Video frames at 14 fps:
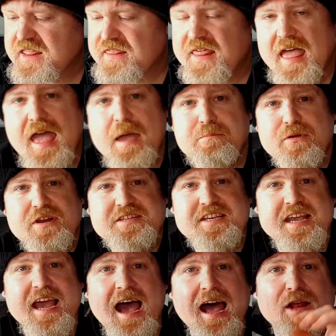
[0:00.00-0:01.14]
They're
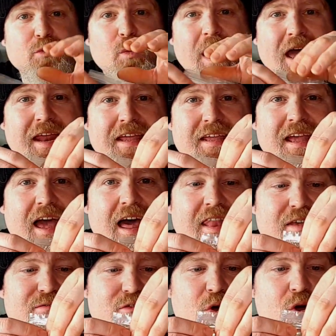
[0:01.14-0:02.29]
pretty hard wearing and
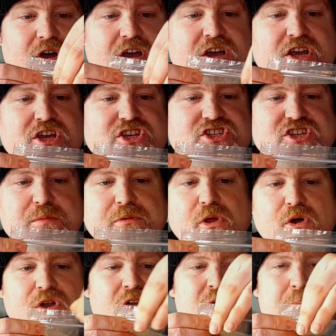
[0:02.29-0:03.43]
they've got a Ziploc